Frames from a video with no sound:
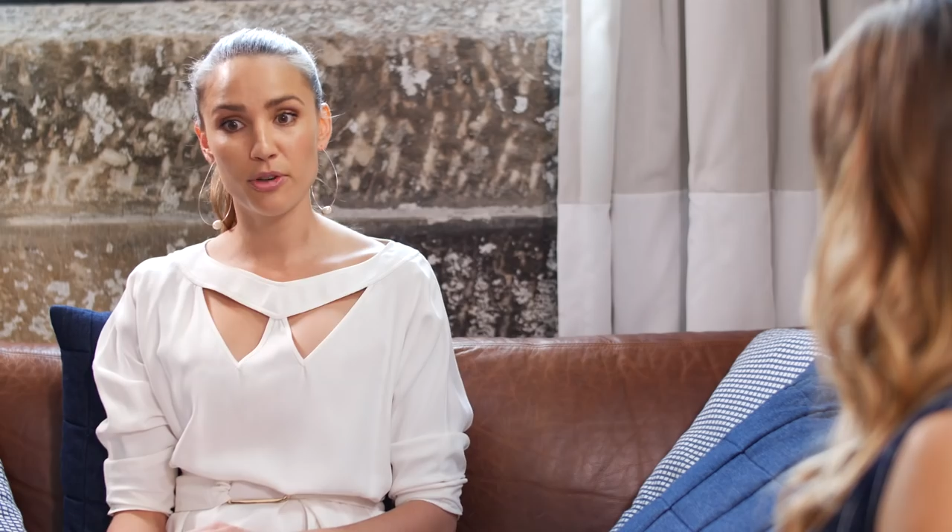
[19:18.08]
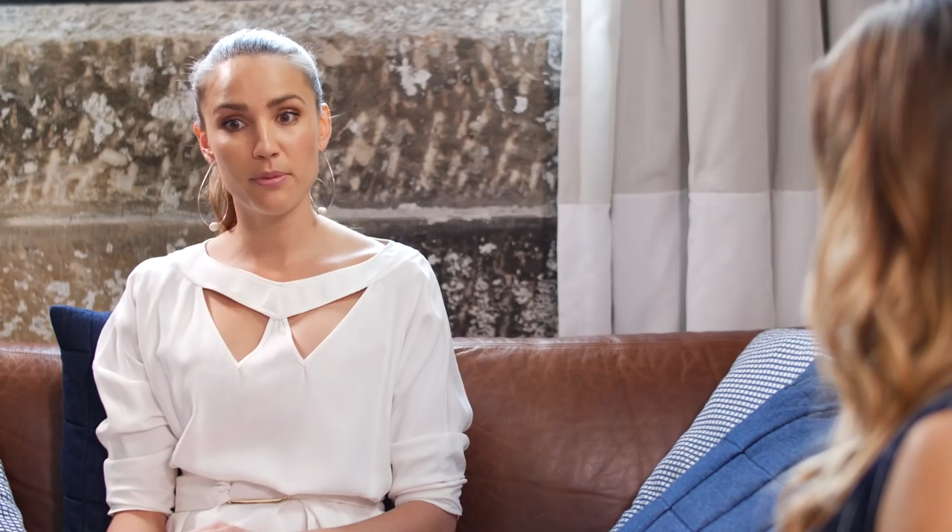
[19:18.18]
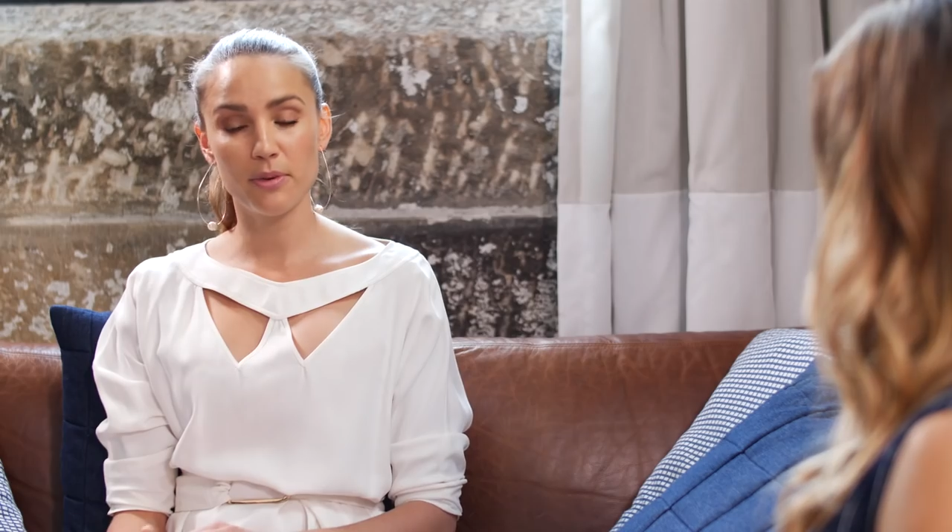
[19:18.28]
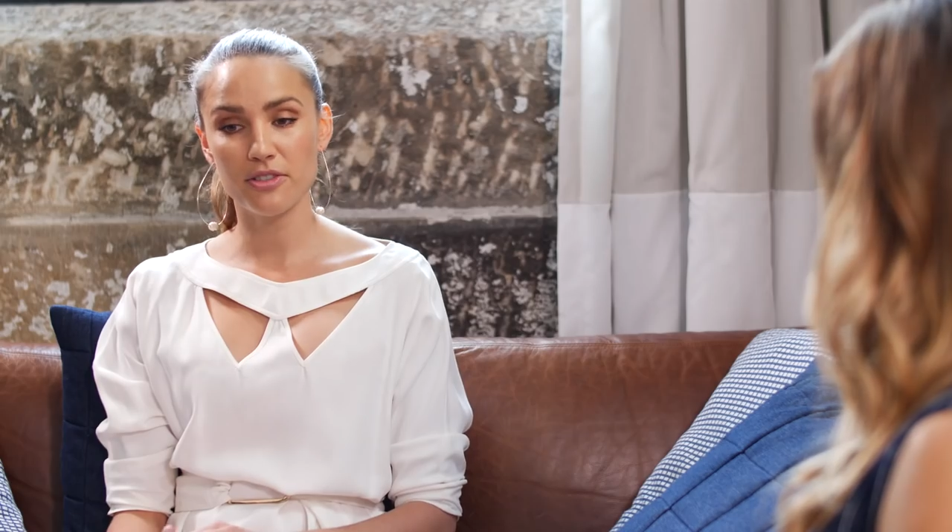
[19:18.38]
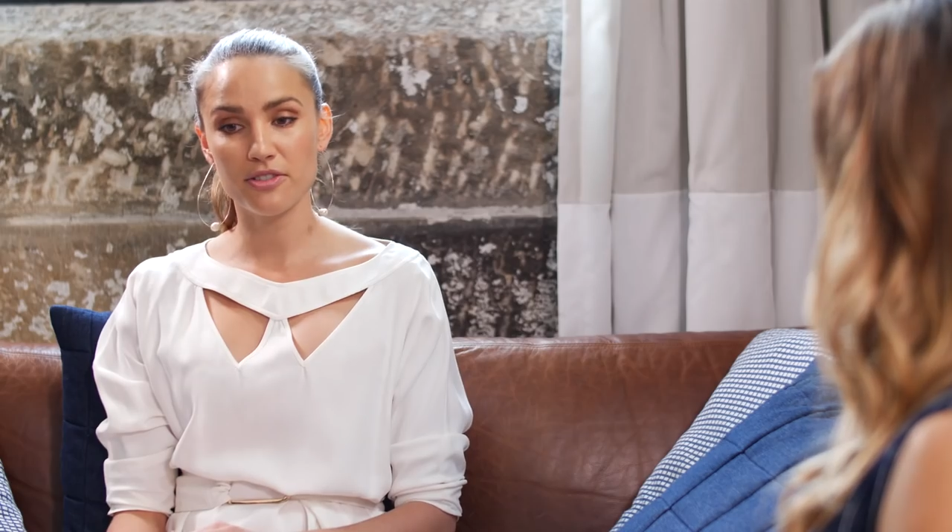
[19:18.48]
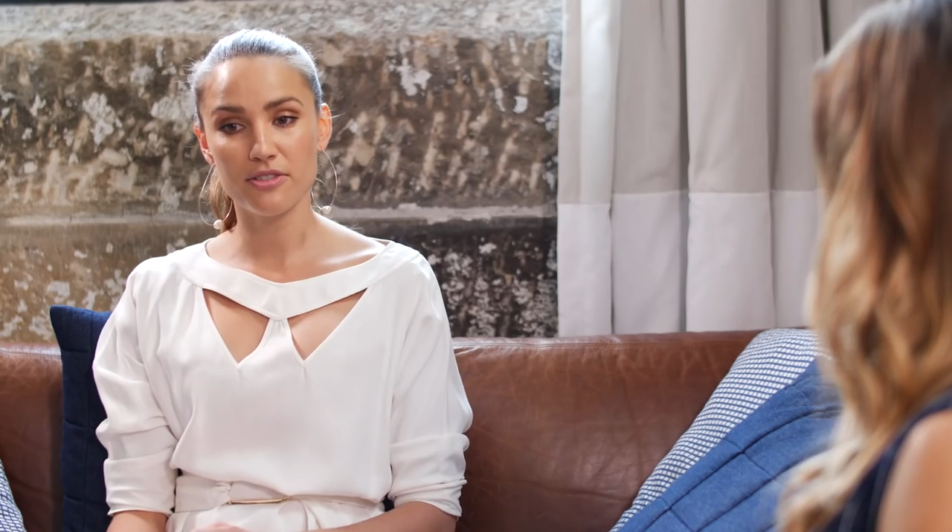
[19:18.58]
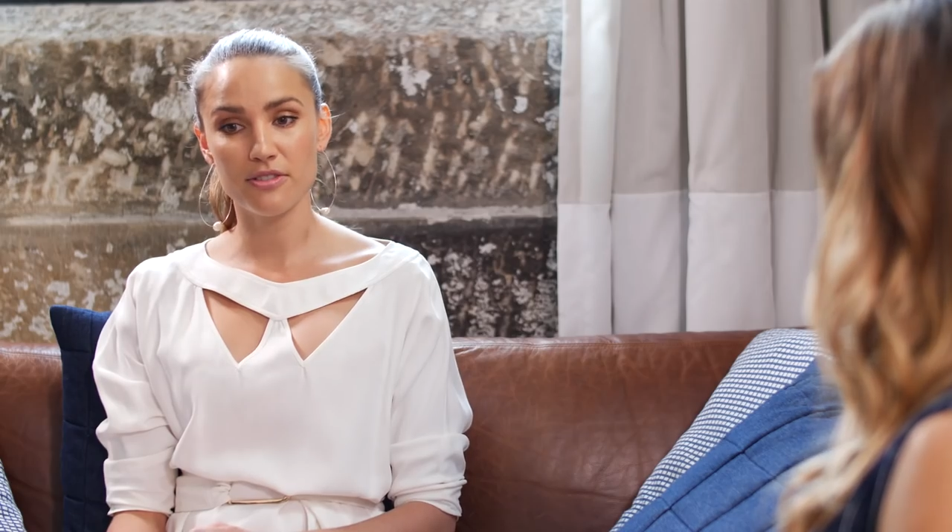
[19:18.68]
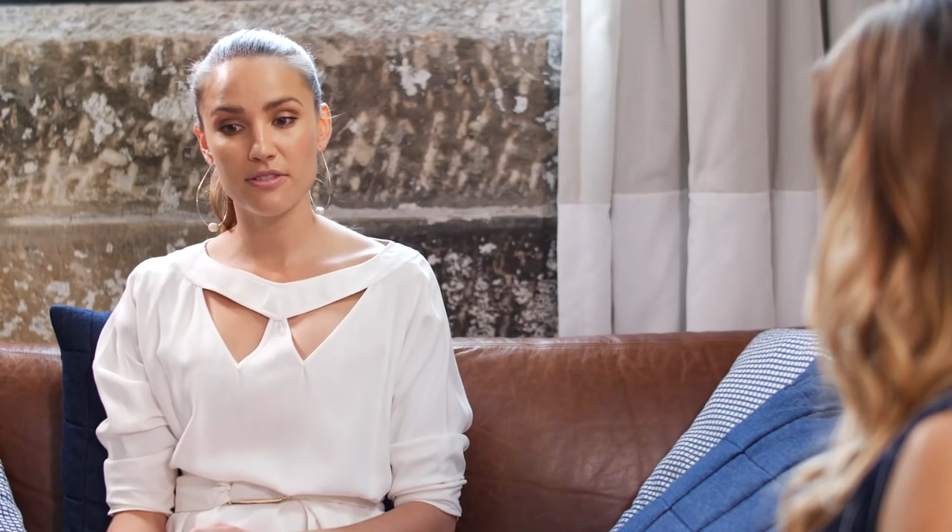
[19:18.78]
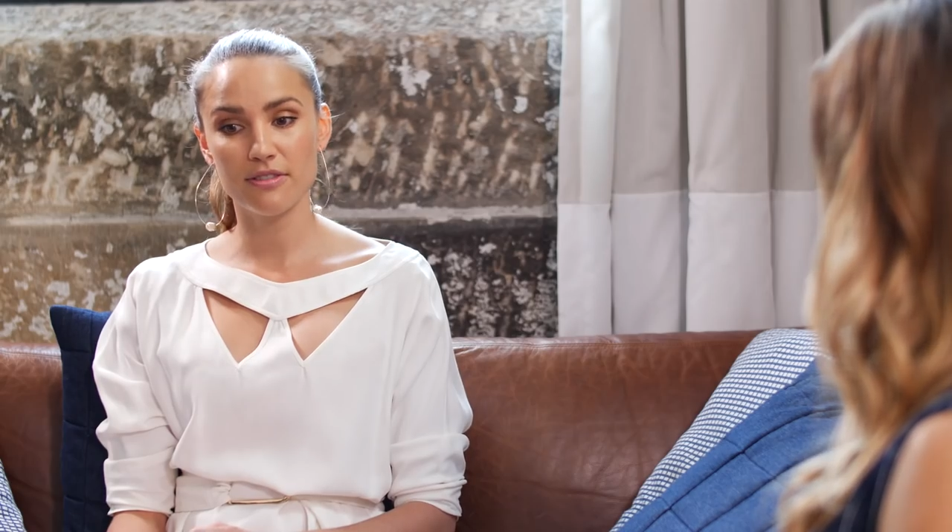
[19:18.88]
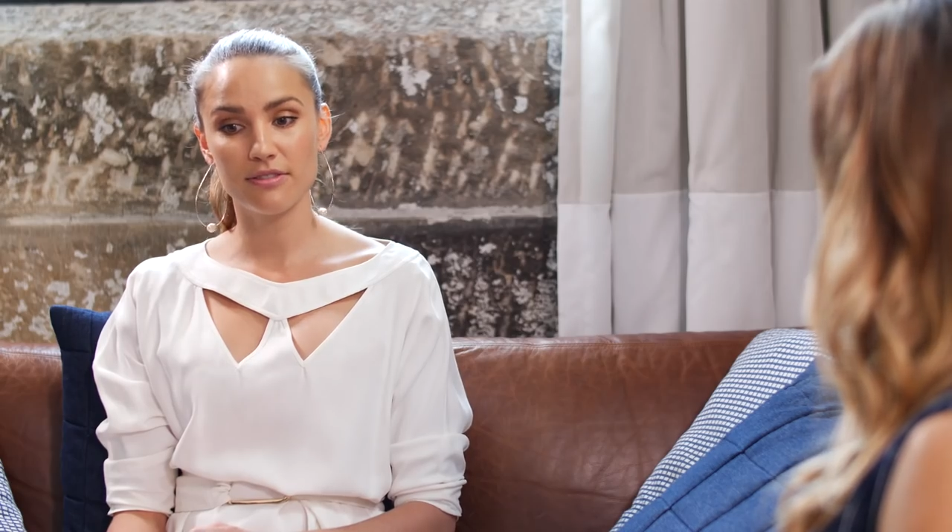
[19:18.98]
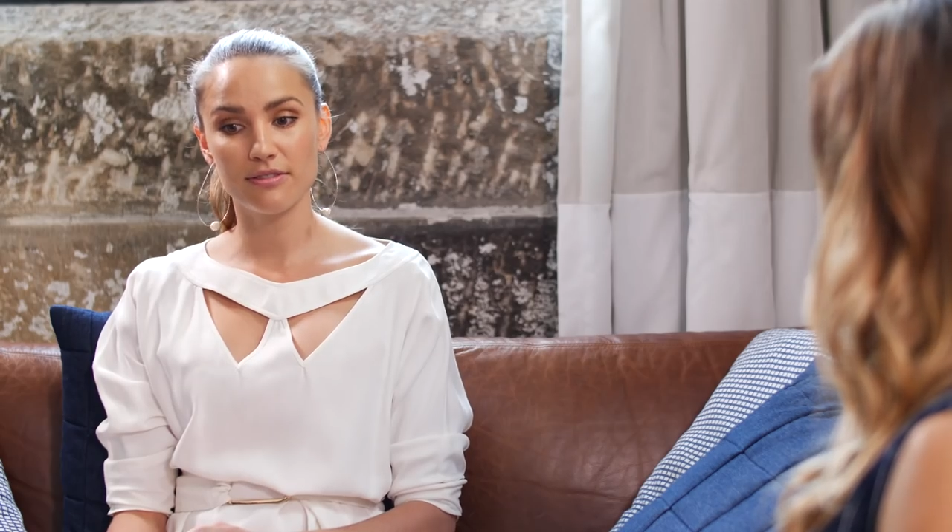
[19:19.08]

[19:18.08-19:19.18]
pretty much,